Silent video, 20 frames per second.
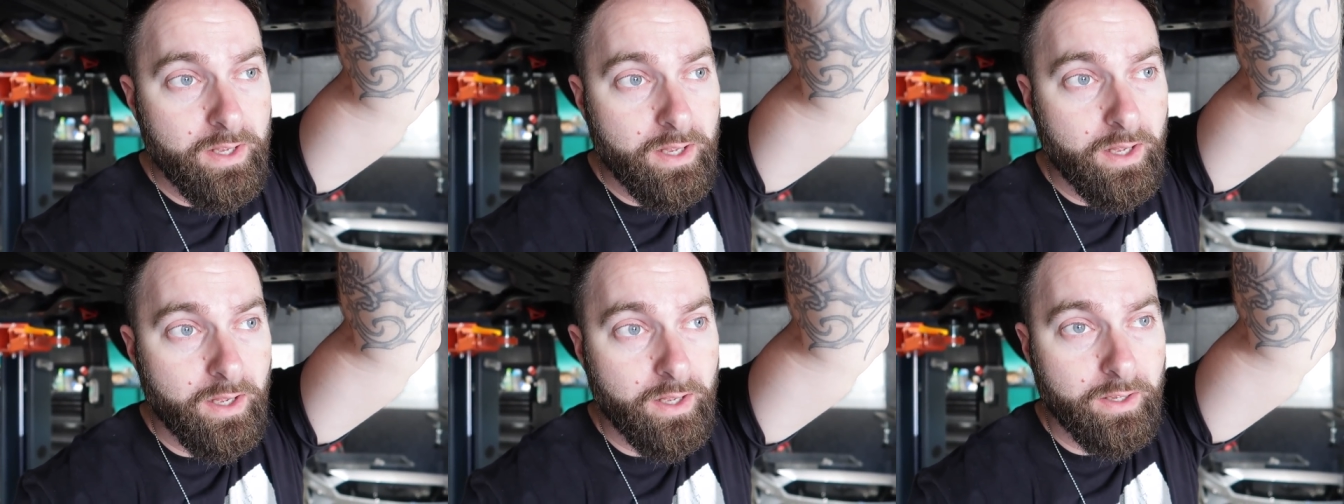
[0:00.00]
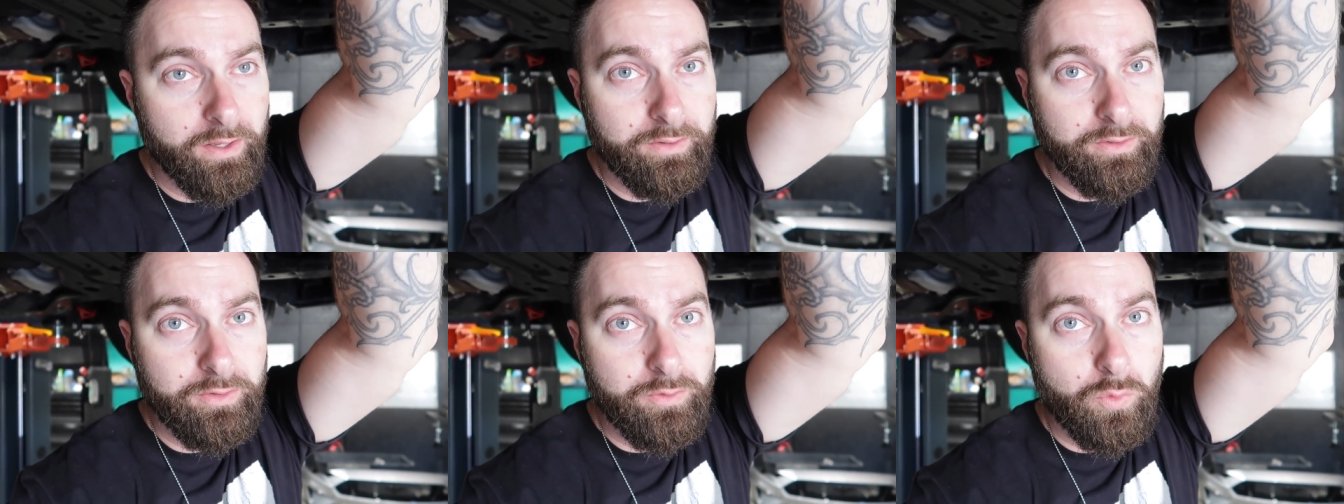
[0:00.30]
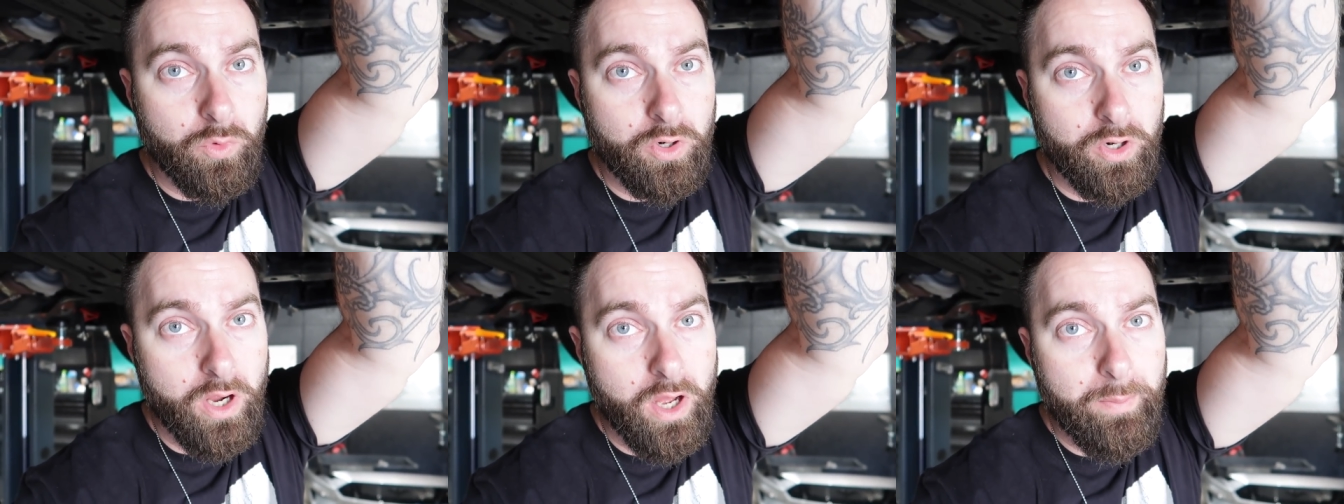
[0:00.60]
uh,
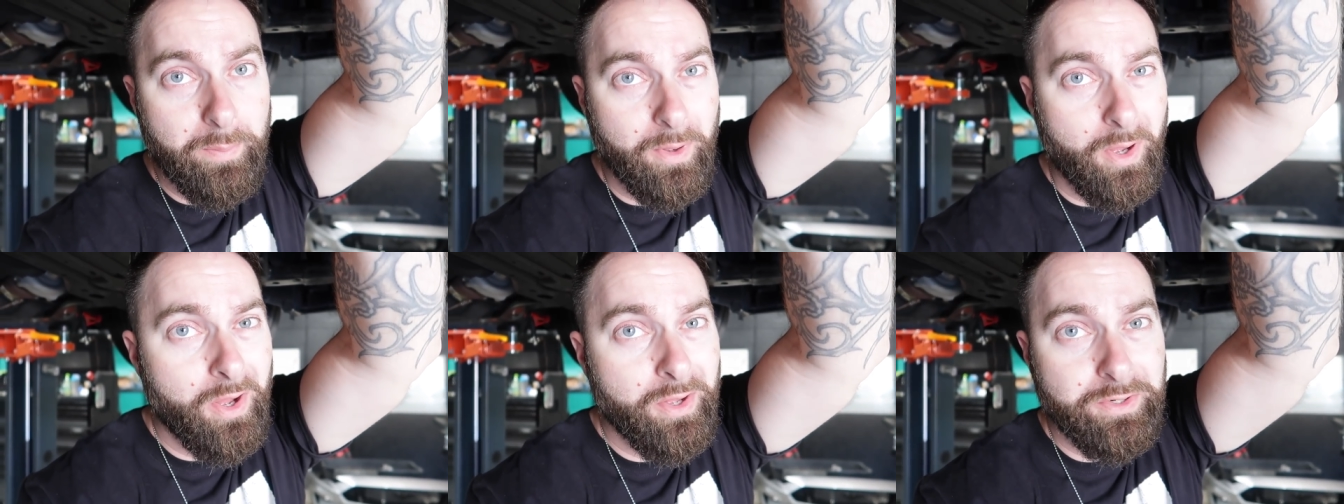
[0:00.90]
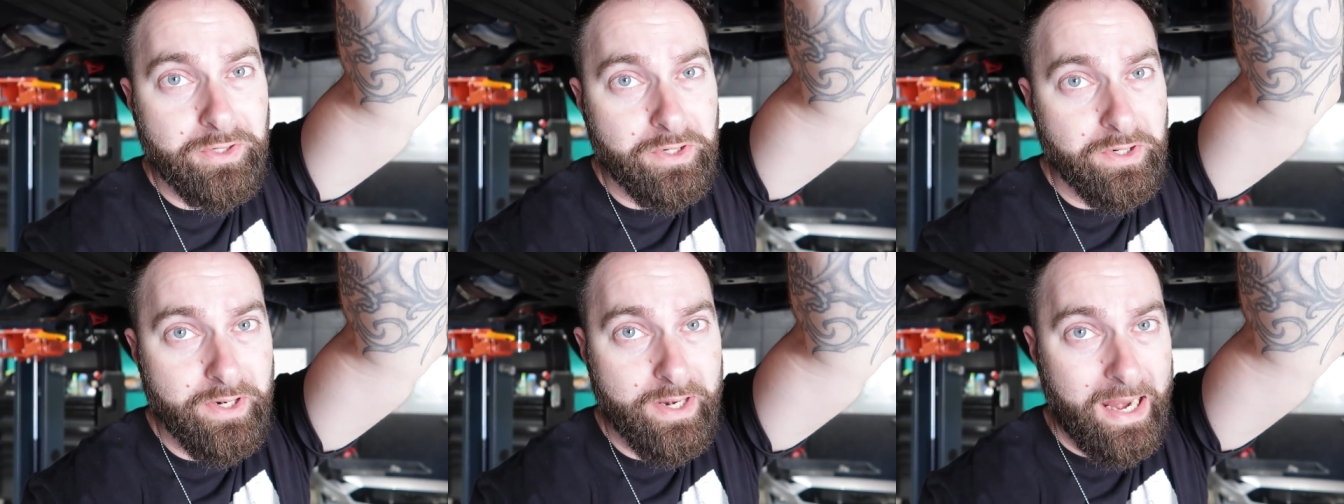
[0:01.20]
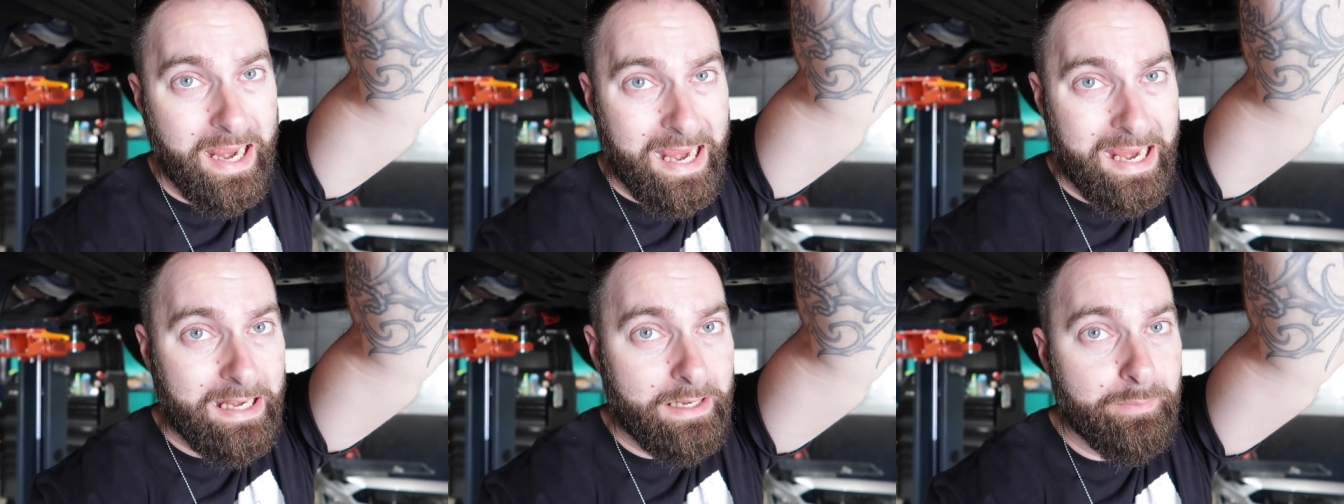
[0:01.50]
we're up
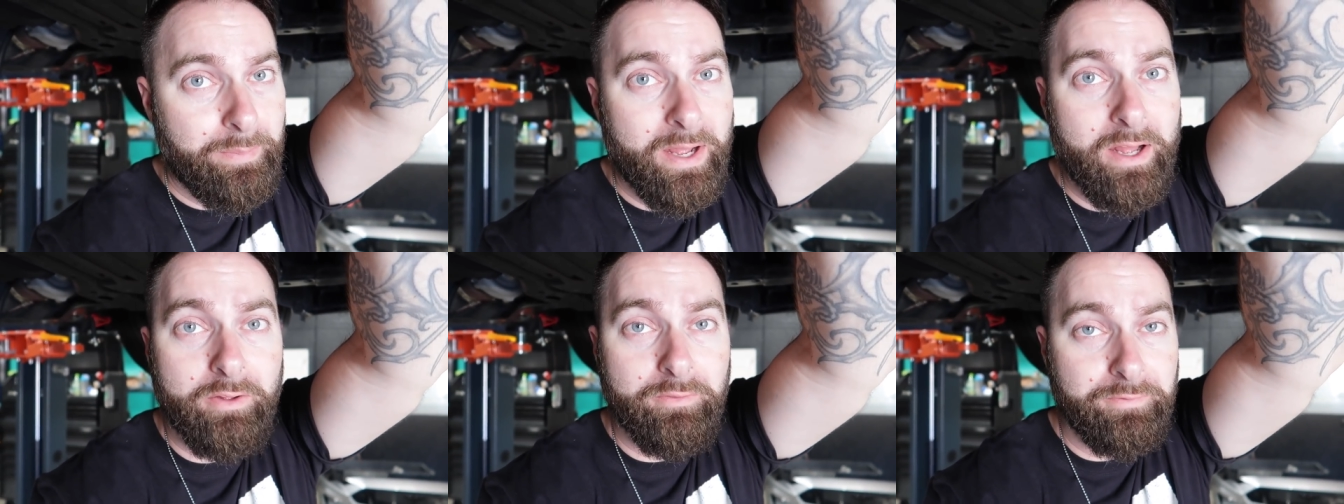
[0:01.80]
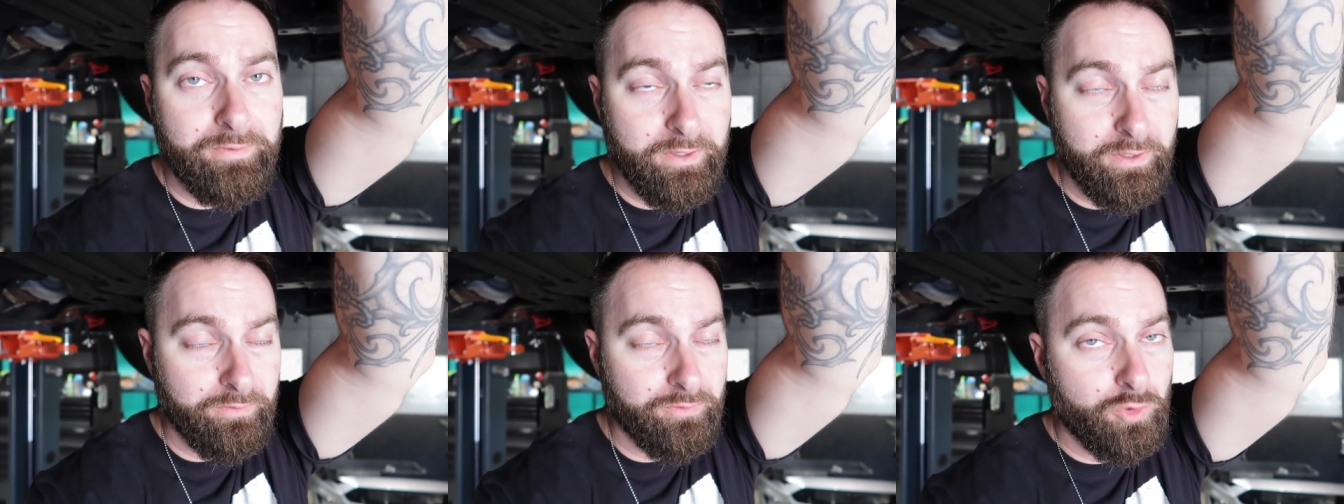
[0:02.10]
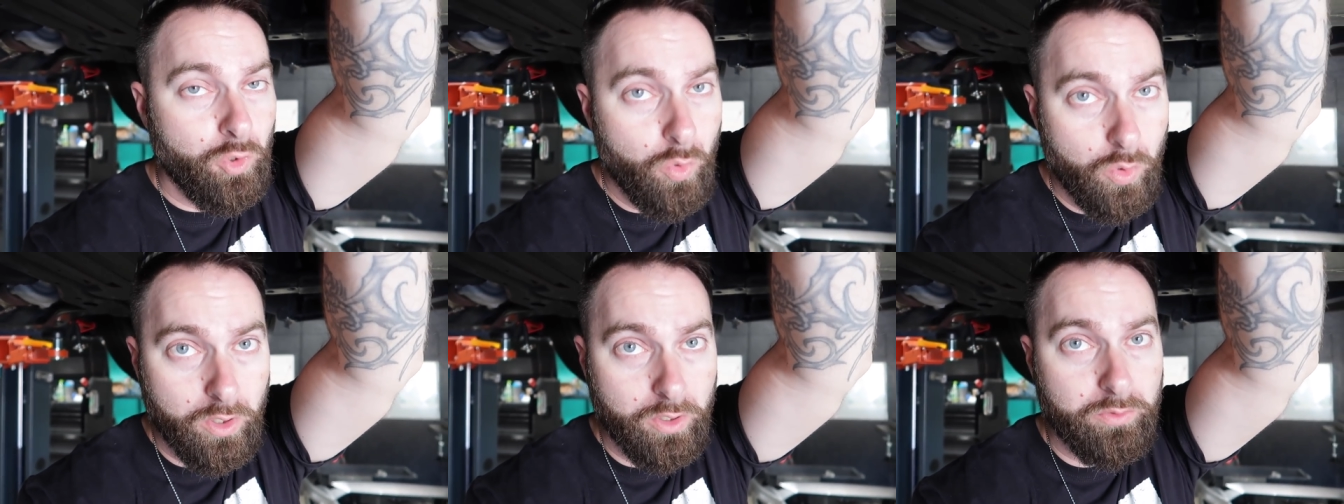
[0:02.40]
108 pound feet of
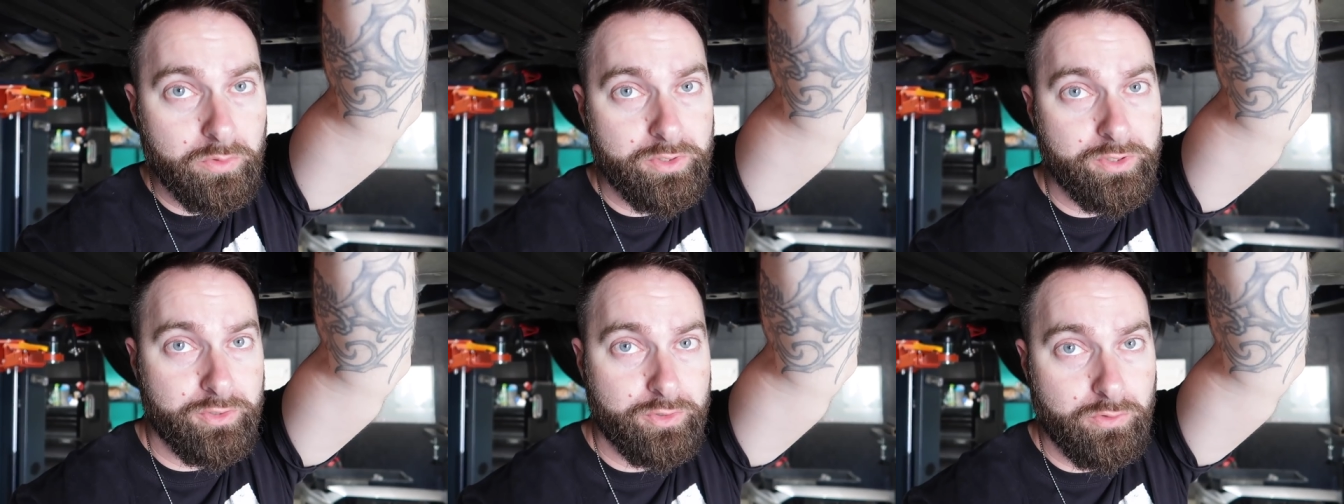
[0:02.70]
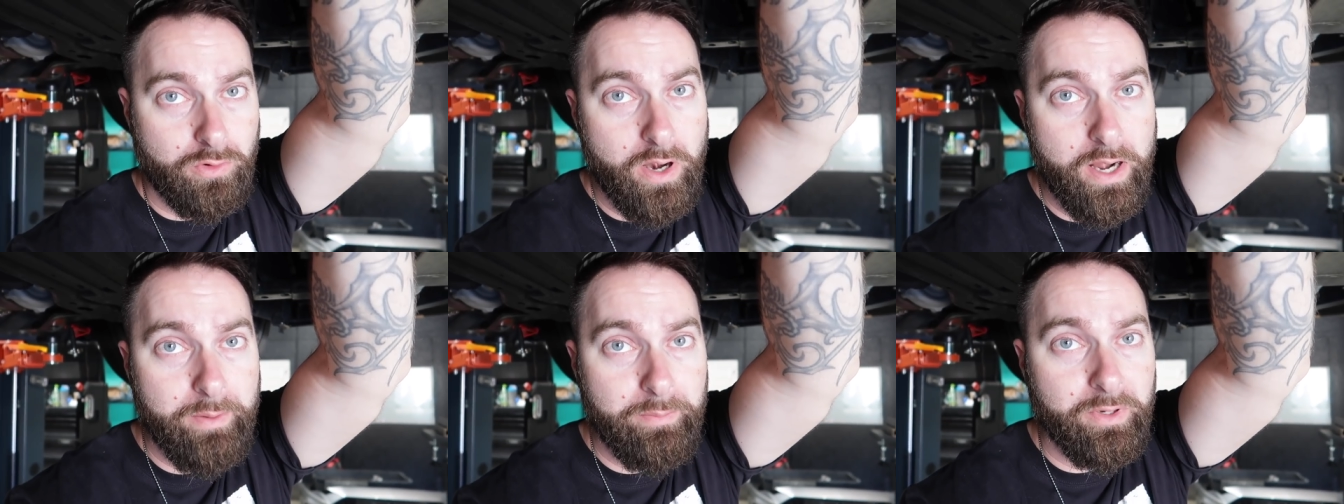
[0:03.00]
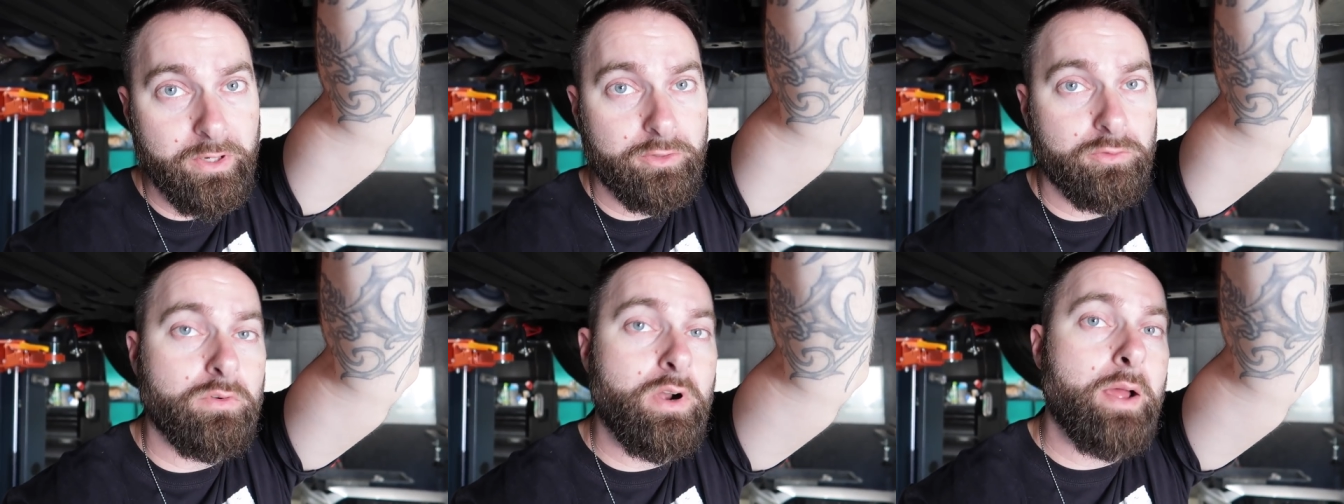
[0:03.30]
torque which is great
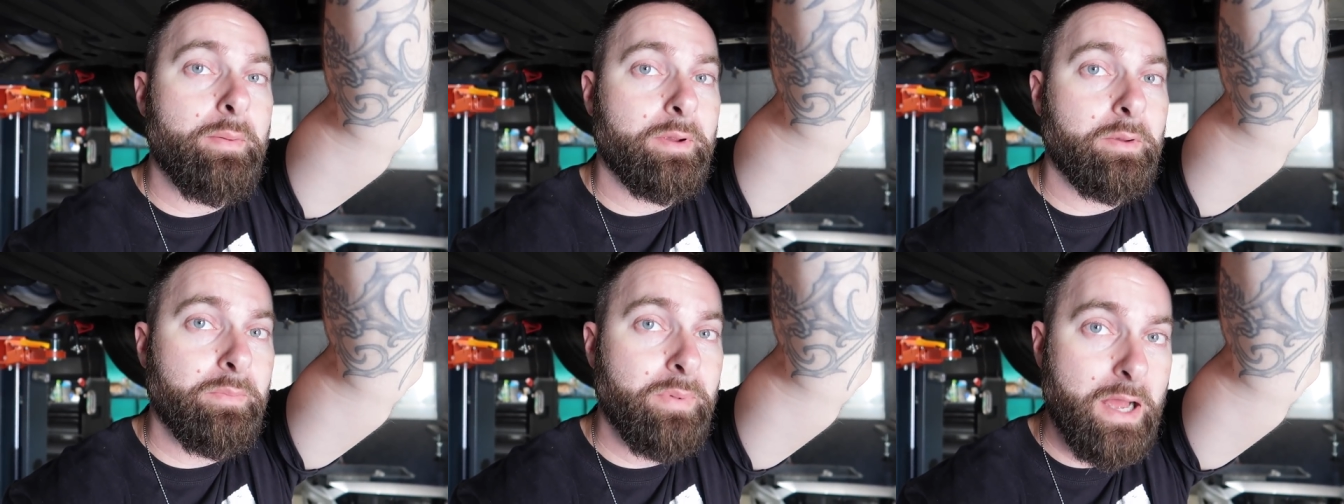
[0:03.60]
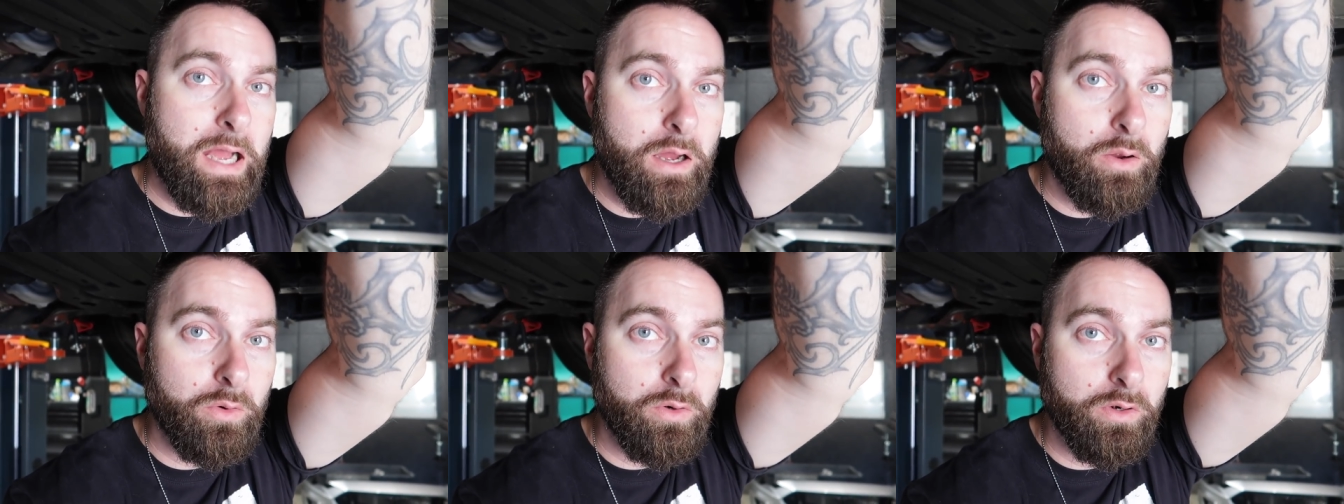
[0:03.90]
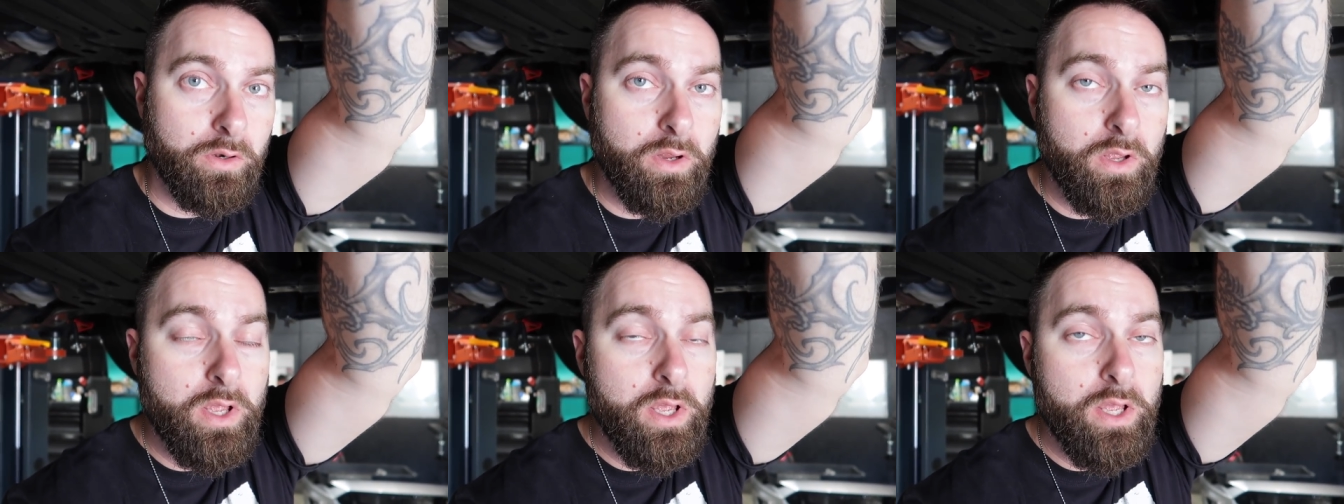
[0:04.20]
but it's robbing power